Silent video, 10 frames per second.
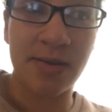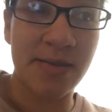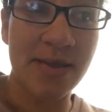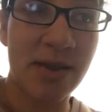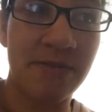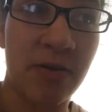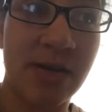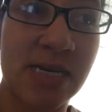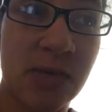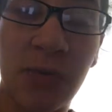I still have no
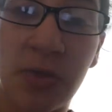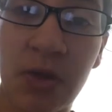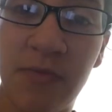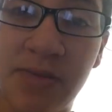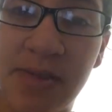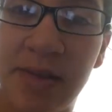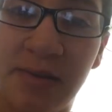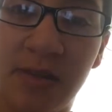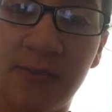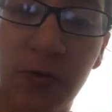idea what the
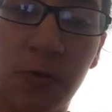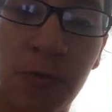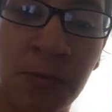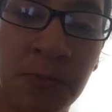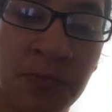conversation's for.